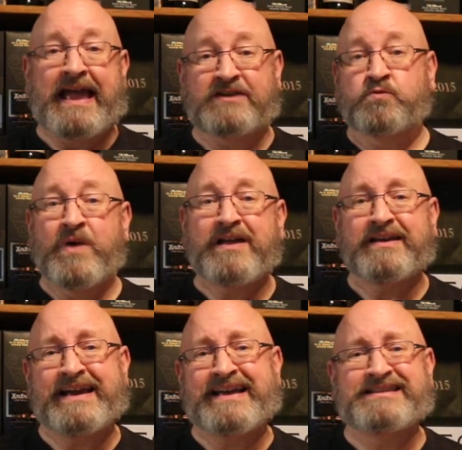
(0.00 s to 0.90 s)
as
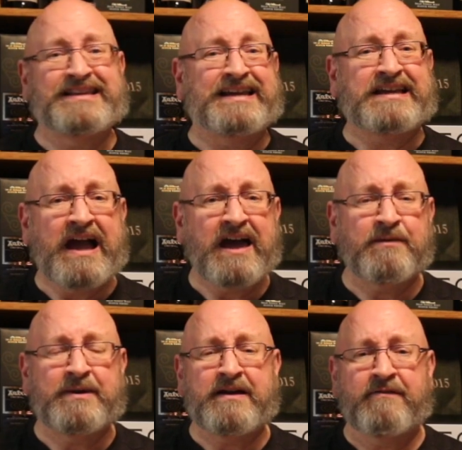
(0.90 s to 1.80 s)
well as the
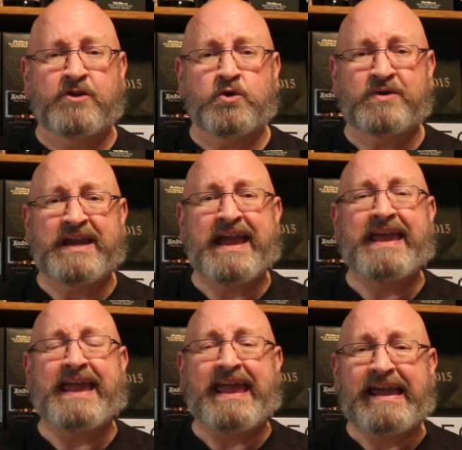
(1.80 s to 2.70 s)
economy of the UK,